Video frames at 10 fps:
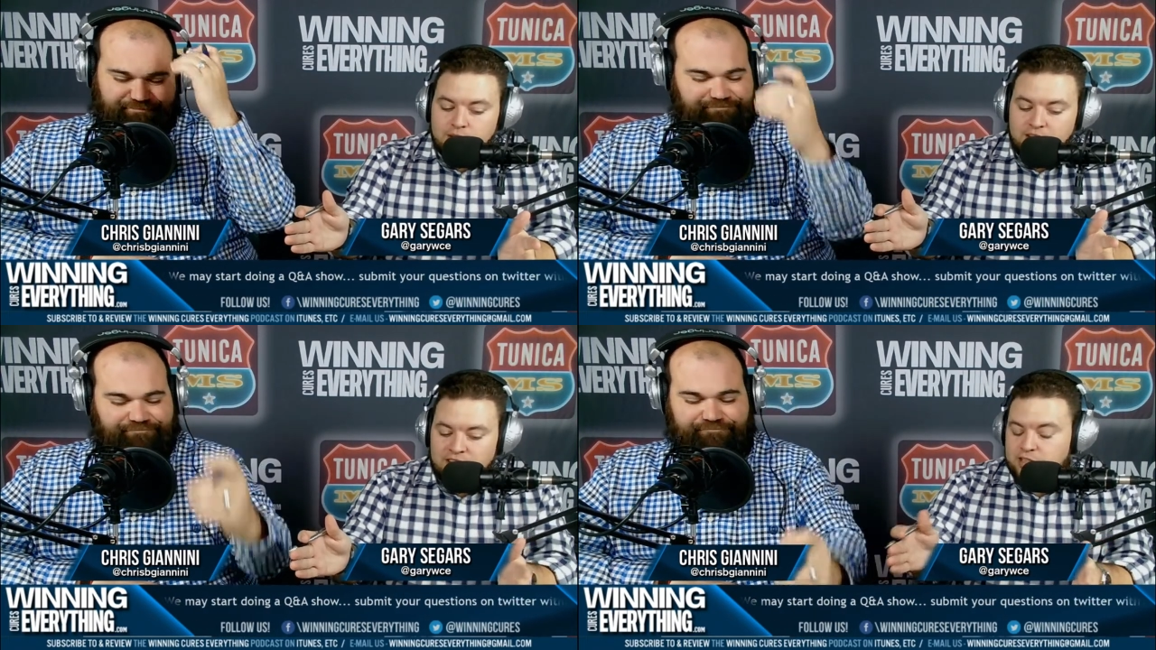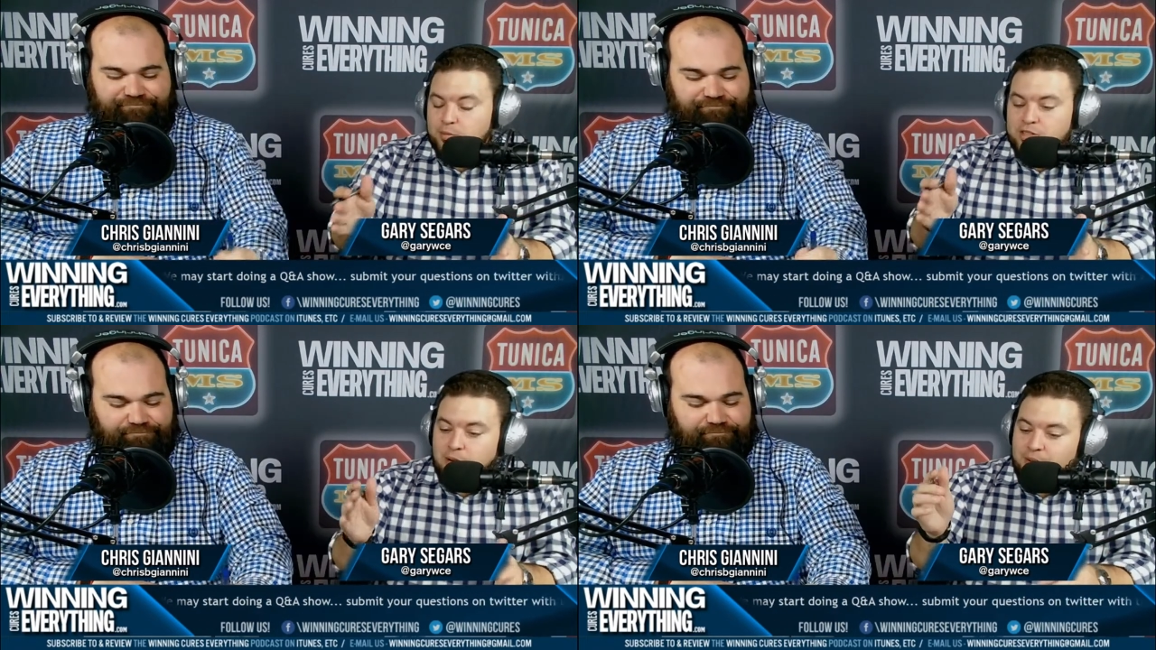Speaker 1: And this
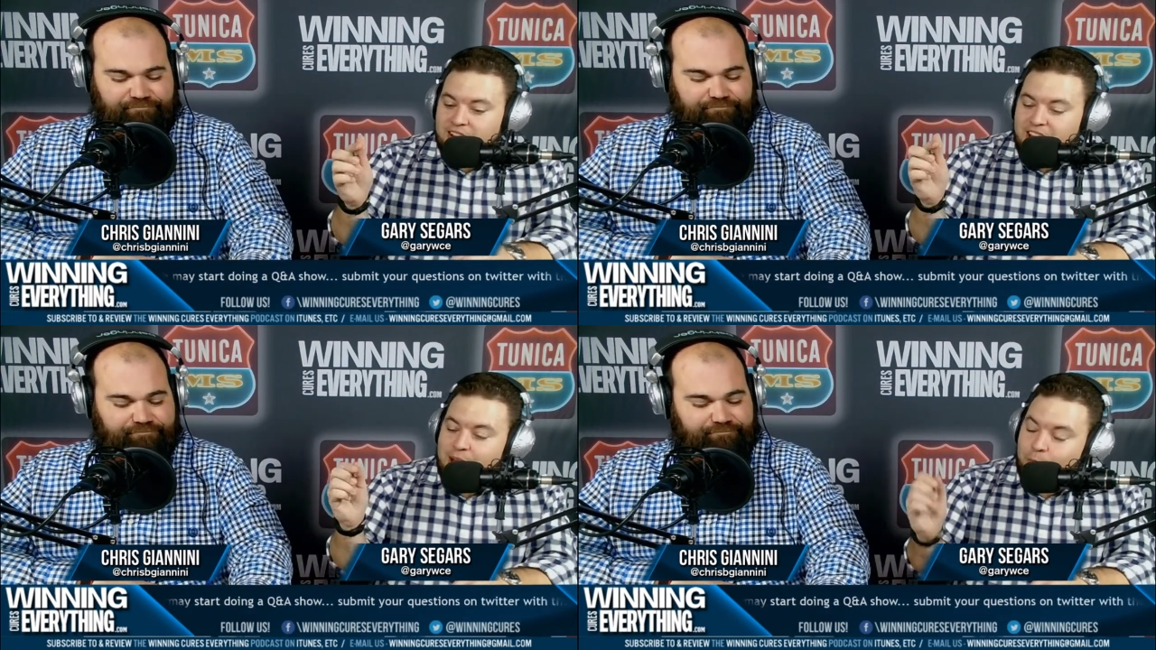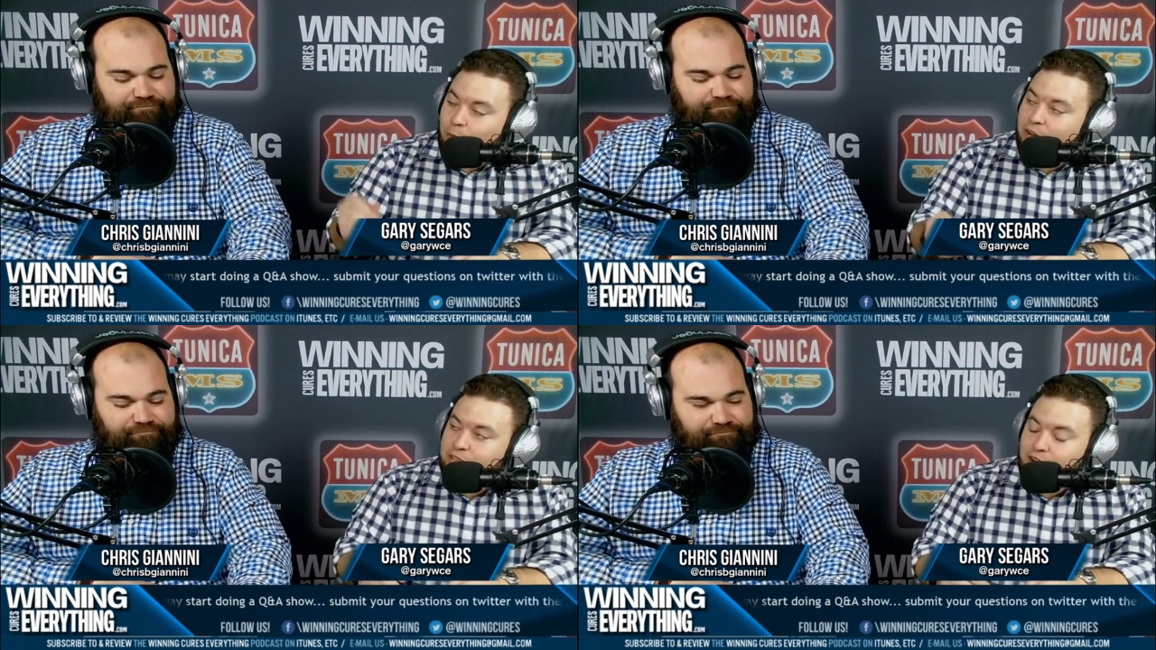one's going to be at
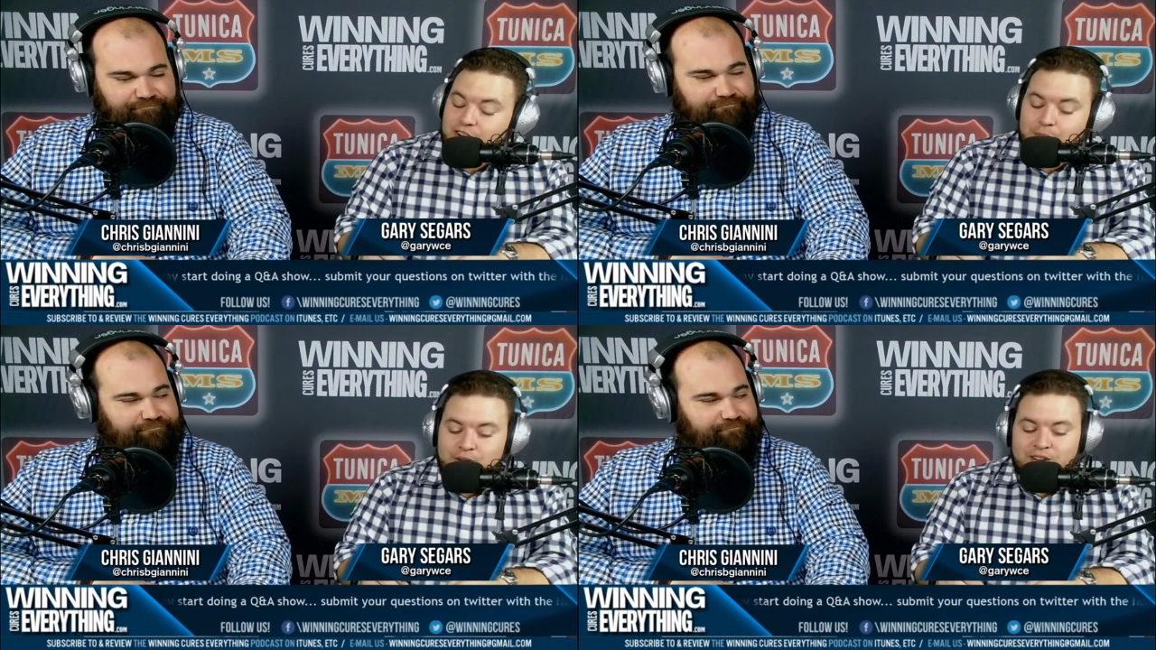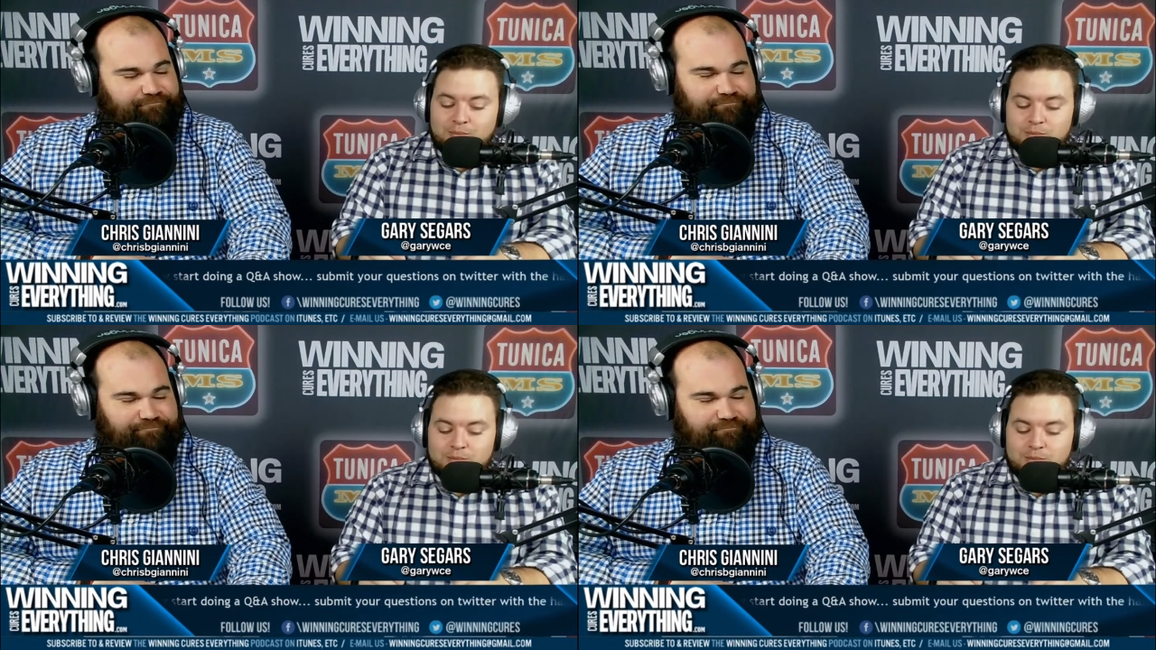1:30 p.m.